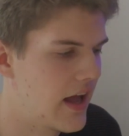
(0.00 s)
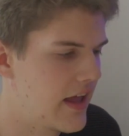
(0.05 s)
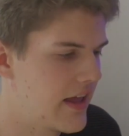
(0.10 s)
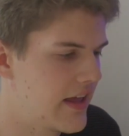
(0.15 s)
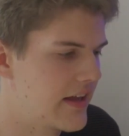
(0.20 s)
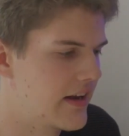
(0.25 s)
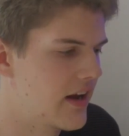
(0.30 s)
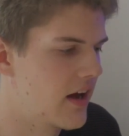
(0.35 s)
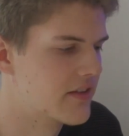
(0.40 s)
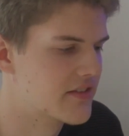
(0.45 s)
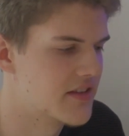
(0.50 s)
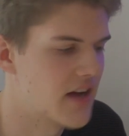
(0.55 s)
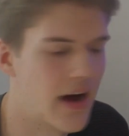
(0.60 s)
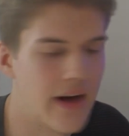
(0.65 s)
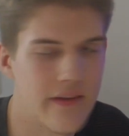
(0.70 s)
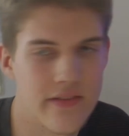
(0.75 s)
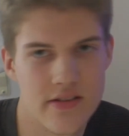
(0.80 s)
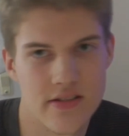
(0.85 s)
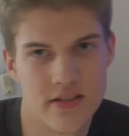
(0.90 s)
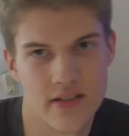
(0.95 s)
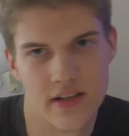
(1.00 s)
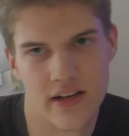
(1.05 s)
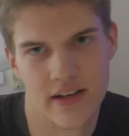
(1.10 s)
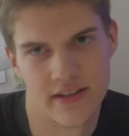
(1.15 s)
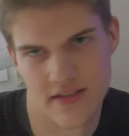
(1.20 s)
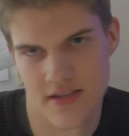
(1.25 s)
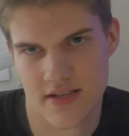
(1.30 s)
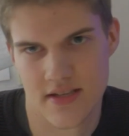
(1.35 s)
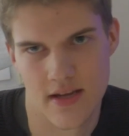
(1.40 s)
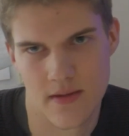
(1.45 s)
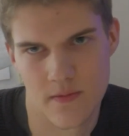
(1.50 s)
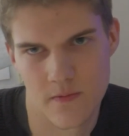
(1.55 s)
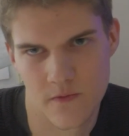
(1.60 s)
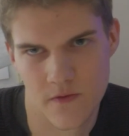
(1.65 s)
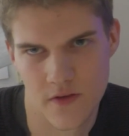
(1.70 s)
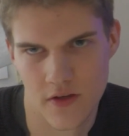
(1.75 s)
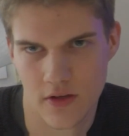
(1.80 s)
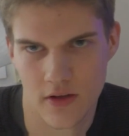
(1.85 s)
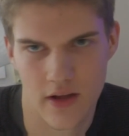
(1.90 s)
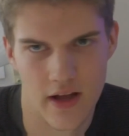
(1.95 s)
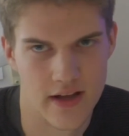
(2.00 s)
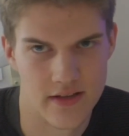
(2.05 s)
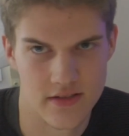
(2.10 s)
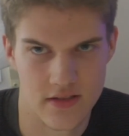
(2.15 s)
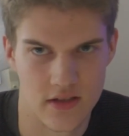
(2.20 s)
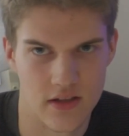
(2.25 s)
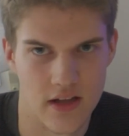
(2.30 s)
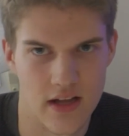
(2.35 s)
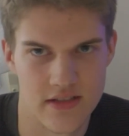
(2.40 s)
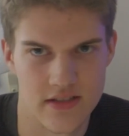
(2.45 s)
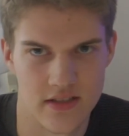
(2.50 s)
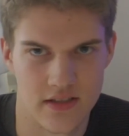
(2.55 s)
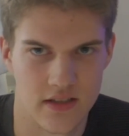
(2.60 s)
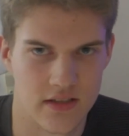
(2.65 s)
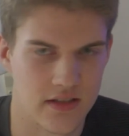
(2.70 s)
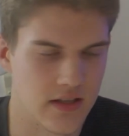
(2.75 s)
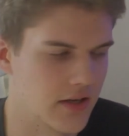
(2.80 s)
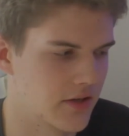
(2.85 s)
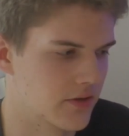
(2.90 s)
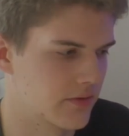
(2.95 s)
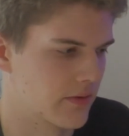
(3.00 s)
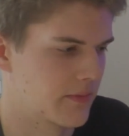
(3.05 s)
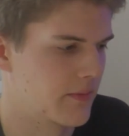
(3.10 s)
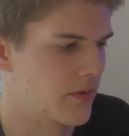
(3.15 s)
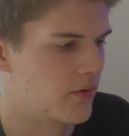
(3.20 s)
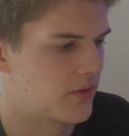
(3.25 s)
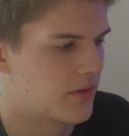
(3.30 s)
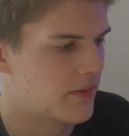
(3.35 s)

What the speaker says: It's obviously not the same feel as a classic Nintendo remote.